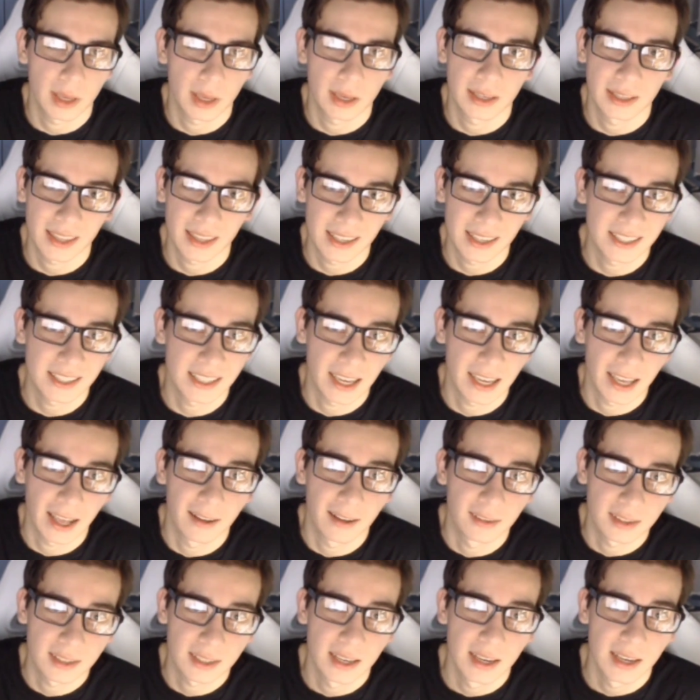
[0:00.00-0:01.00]
Racing
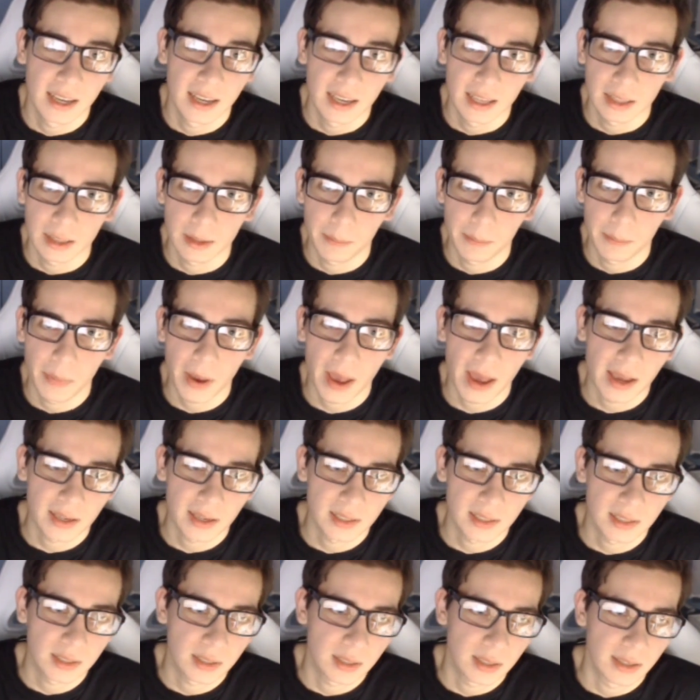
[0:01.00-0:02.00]
Golf the
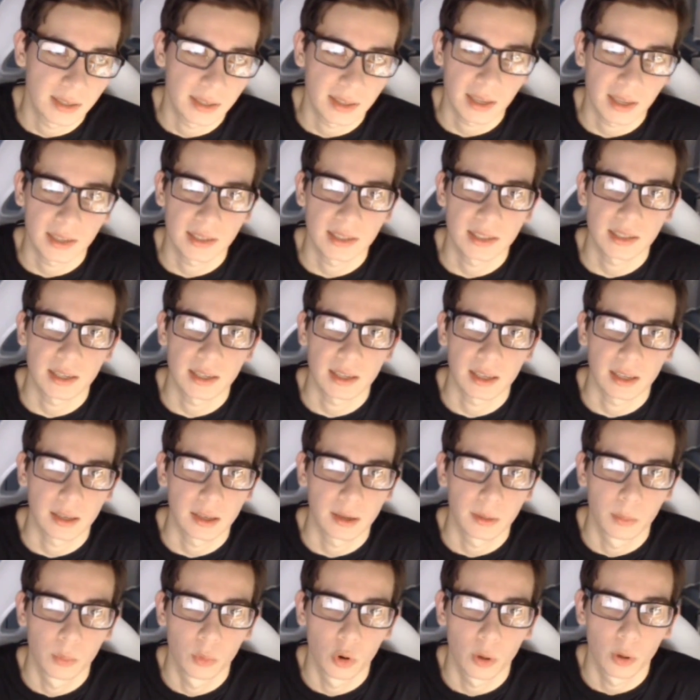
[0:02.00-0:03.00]
best racing
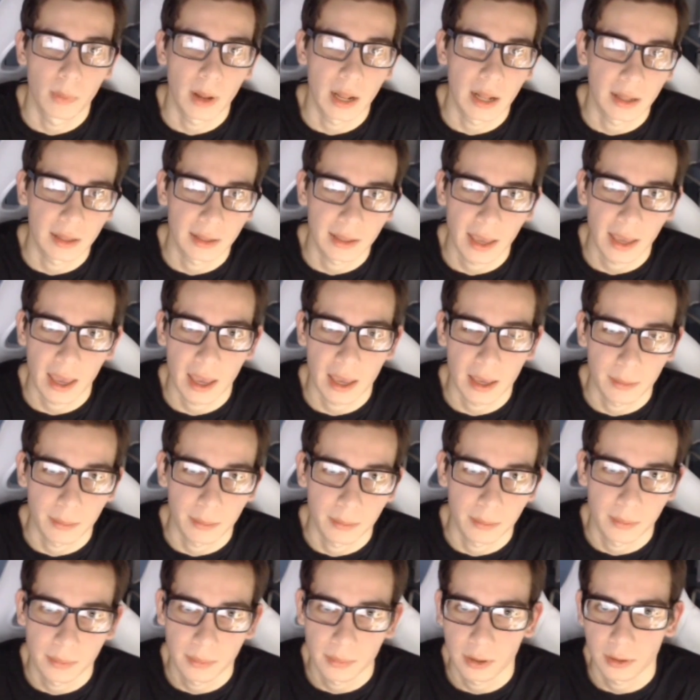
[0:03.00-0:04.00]
mobile
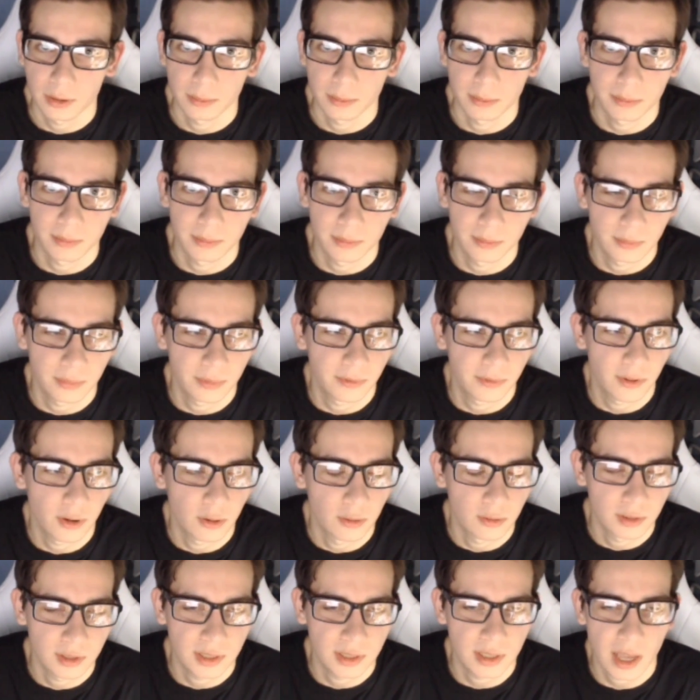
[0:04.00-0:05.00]
game on
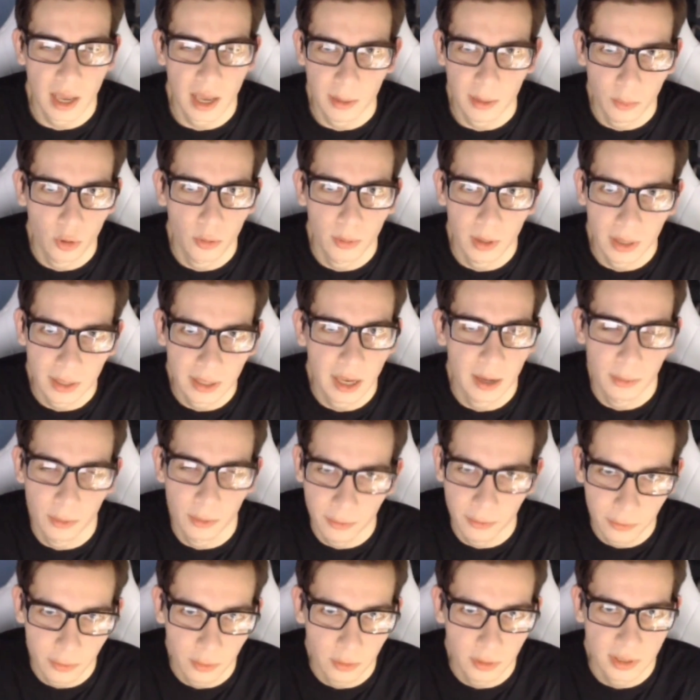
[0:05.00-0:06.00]
phones. Yeah, mobile game
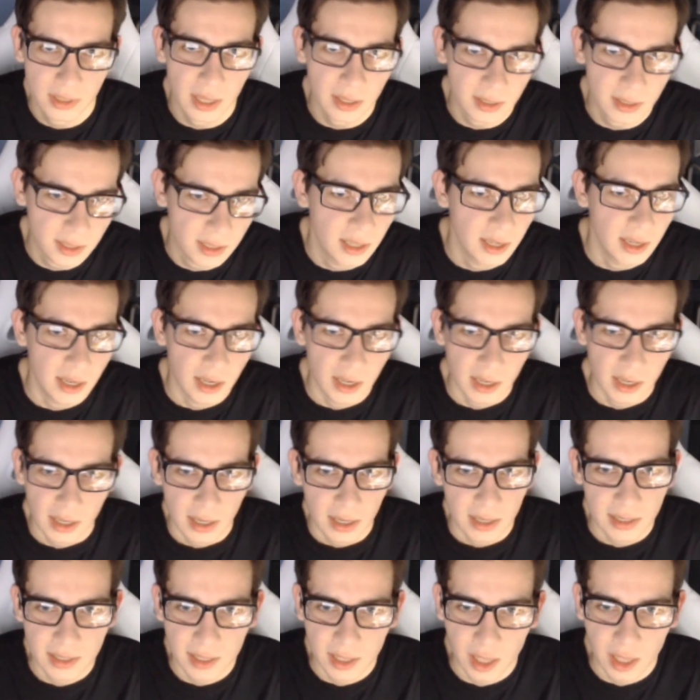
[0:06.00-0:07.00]
on phones, that's
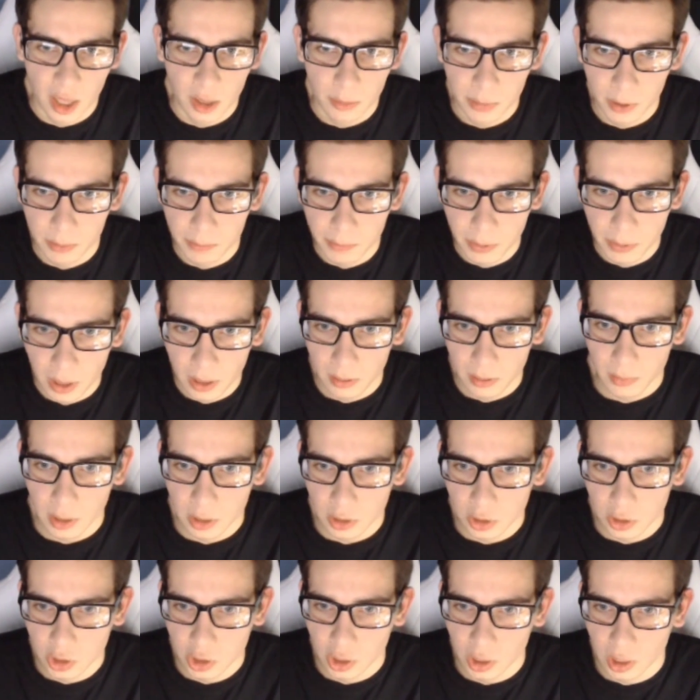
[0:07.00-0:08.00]
great. But pretty
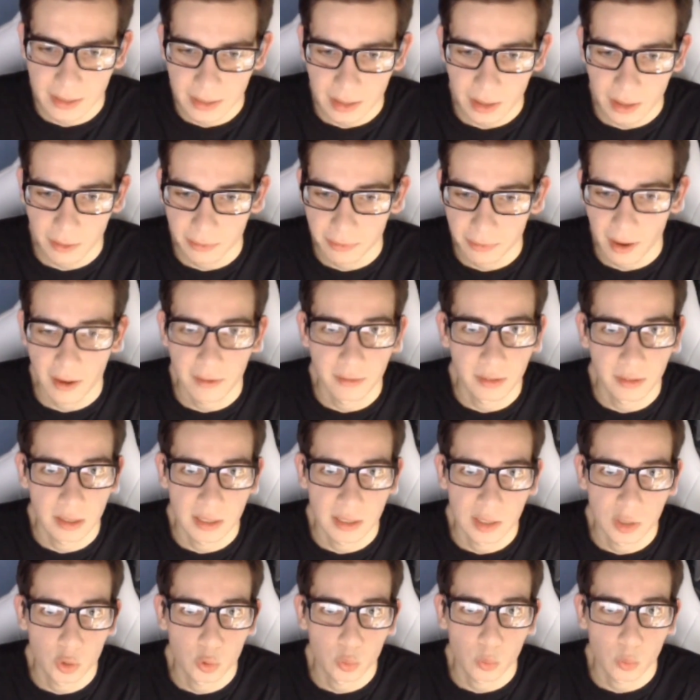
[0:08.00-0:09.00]
much there are 5
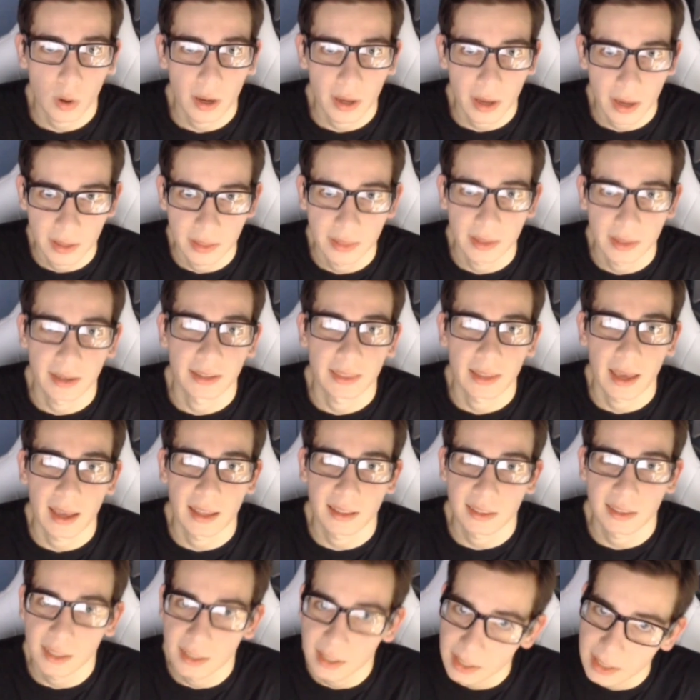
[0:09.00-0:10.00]
reasons why I think
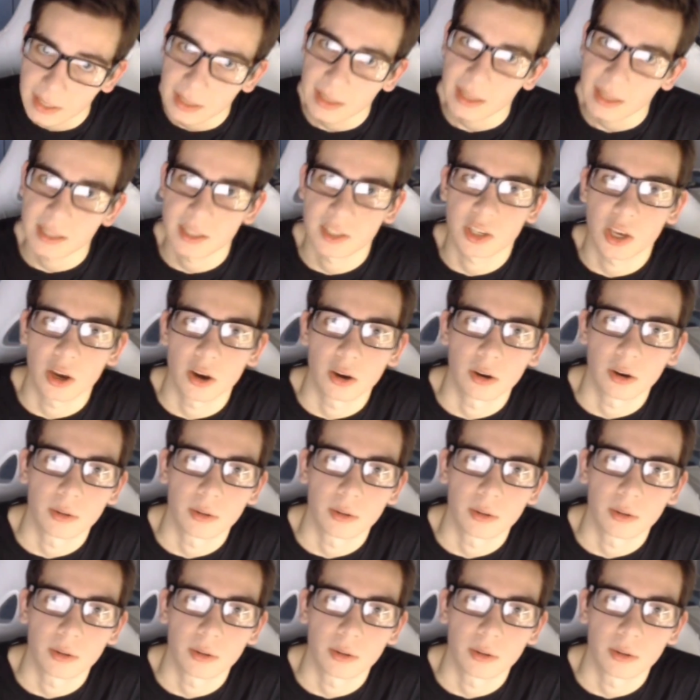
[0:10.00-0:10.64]
that. Let's go.